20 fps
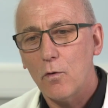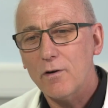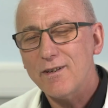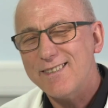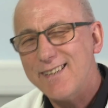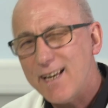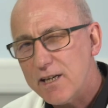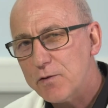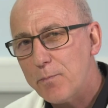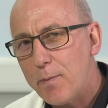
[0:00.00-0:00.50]
What
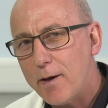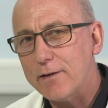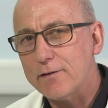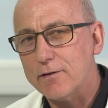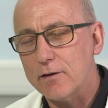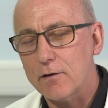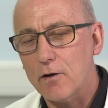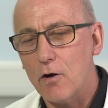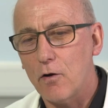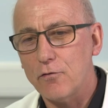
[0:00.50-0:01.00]
is the
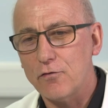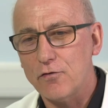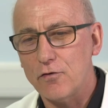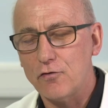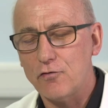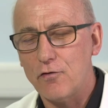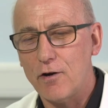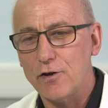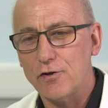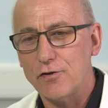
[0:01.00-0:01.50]
expected
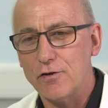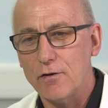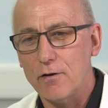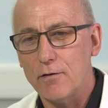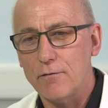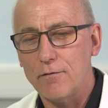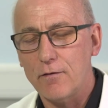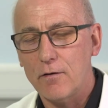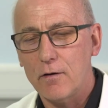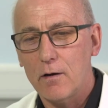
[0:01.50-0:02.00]
concentration
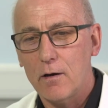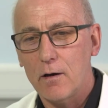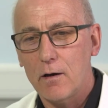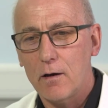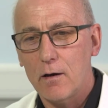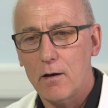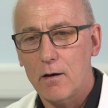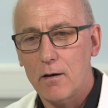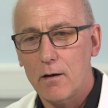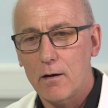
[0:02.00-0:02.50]
of
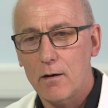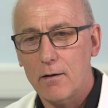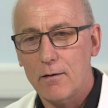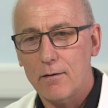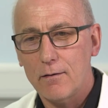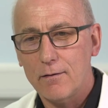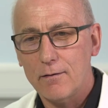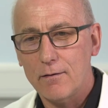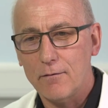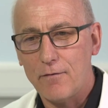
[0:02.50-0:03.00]

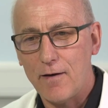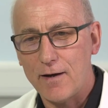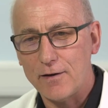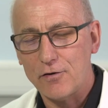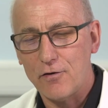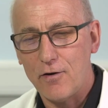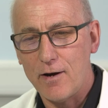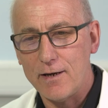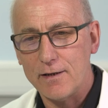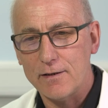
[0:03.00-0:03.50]
the
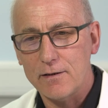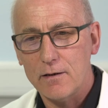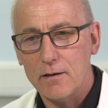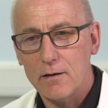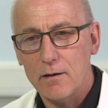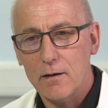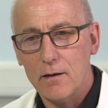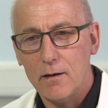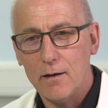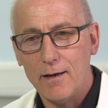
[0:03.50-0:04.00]
factor VIII
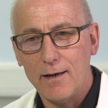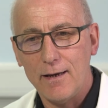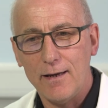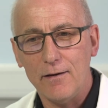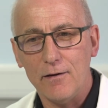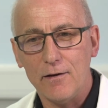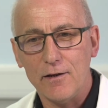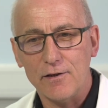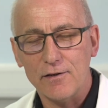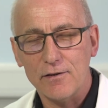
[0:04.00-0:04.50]

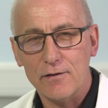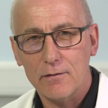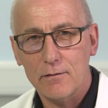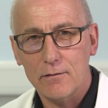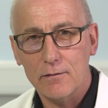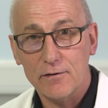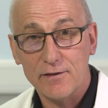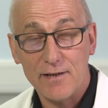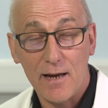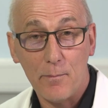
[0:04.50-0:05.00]
in this
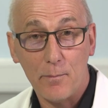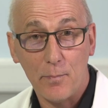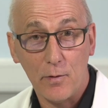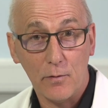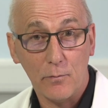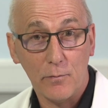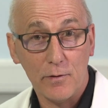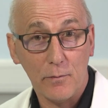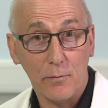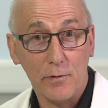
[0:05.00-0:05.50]

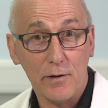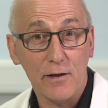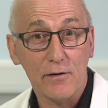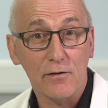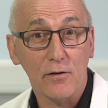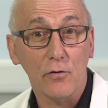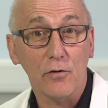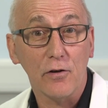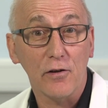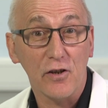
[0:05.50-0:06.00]
sample? We need
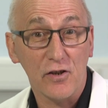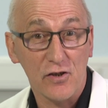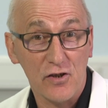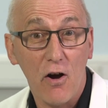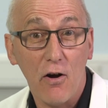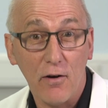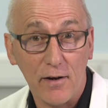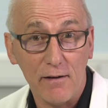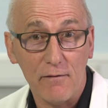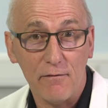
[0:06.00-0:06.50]
to look at the
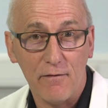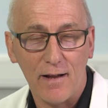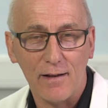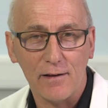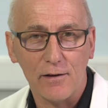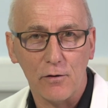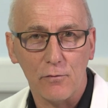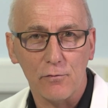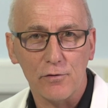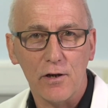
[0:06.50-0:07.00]
target
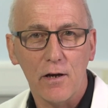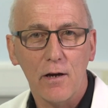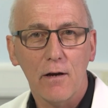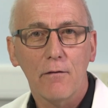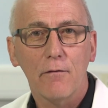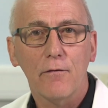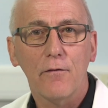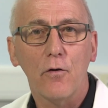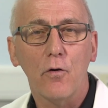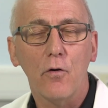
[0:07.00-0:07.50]
values
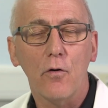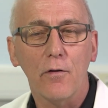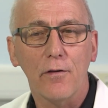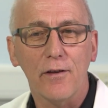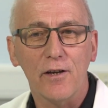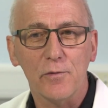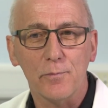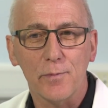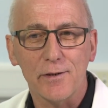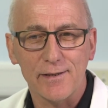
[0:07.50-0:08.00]
for
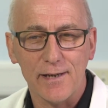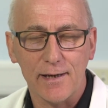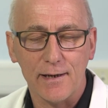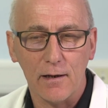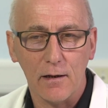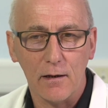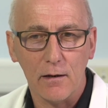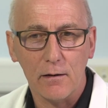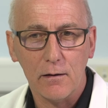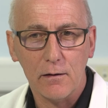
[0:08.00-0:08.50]
this
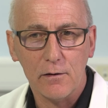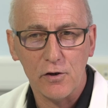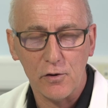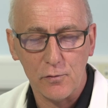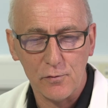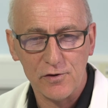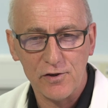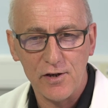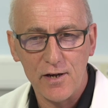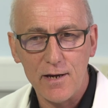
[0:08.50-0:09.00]
particular
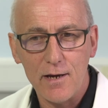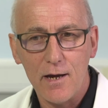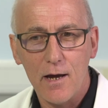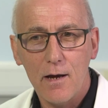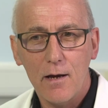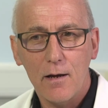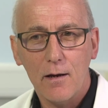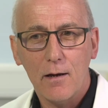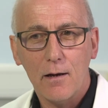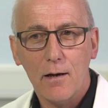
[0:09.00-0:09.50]
QC,
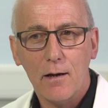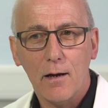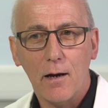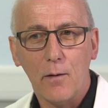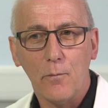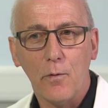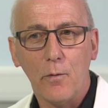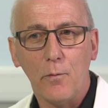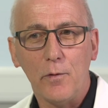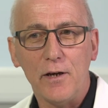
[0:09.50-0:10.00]

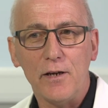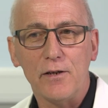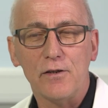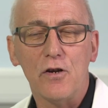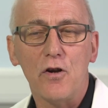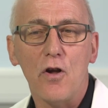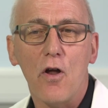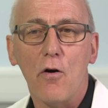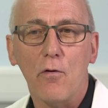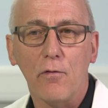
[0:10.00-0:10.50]
and we need
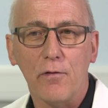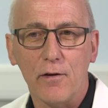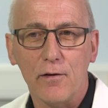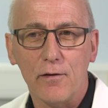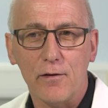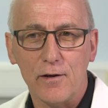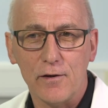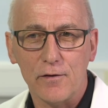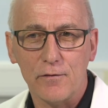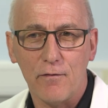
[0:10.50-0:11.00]
to know
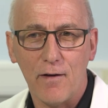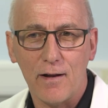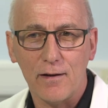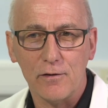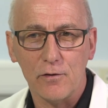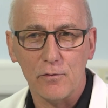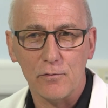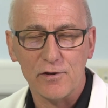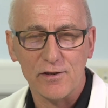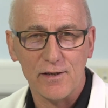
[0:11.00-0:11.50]
that this
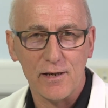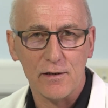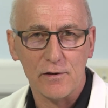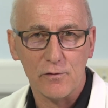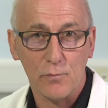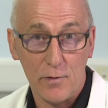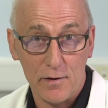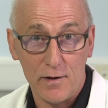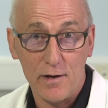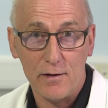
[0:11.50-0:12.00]
value
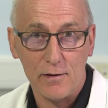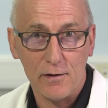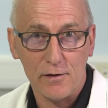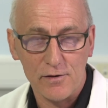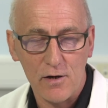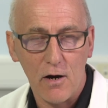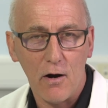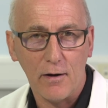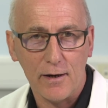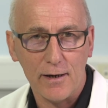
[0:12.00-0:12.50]
sits within the
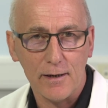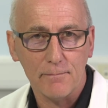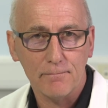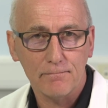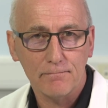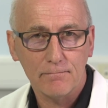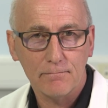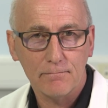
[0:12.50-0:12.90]
target.